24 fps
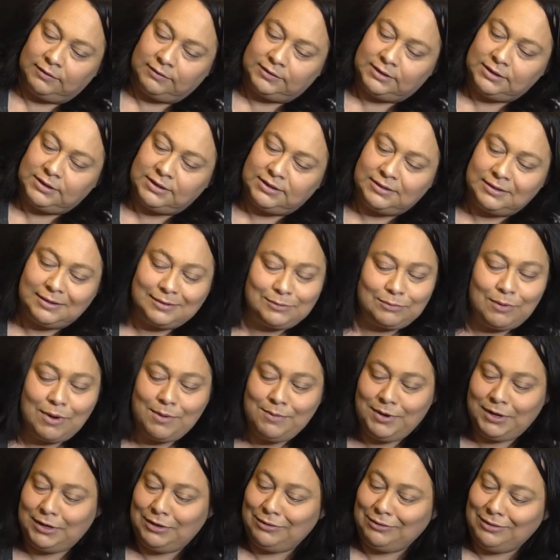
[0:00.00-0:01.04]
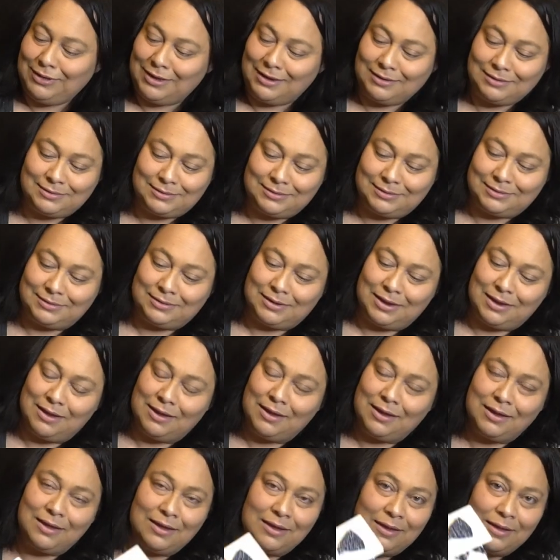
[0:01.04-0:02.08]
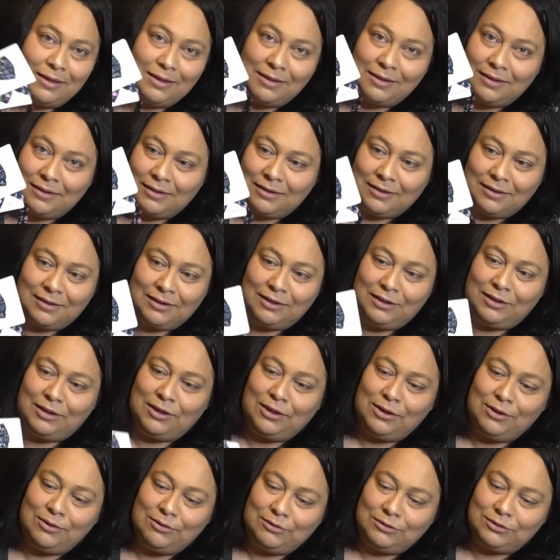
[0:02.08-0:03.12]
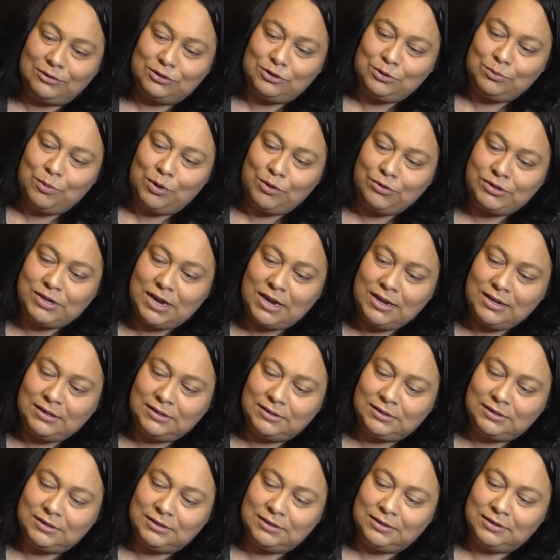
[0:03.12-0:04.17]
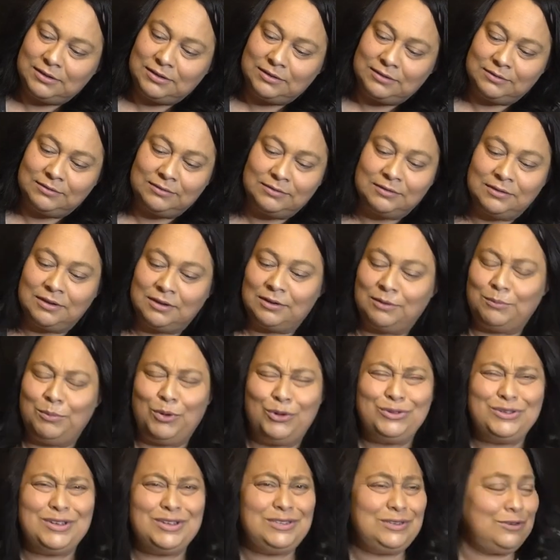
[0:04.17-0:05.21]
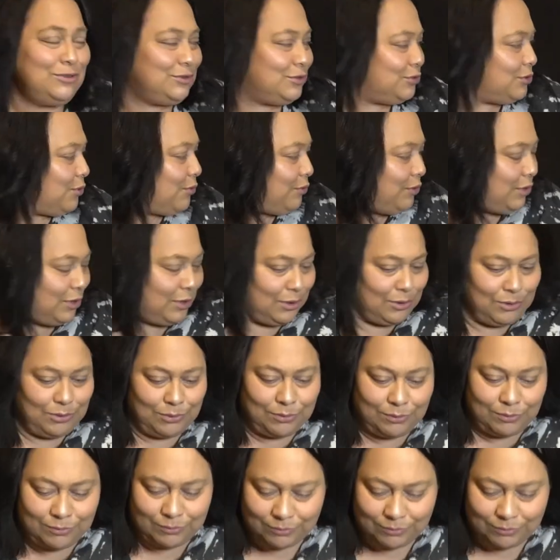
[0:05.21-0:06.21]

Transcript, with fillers: See, this is why we do this. Cute, two bow ties. Bow ties are so cute.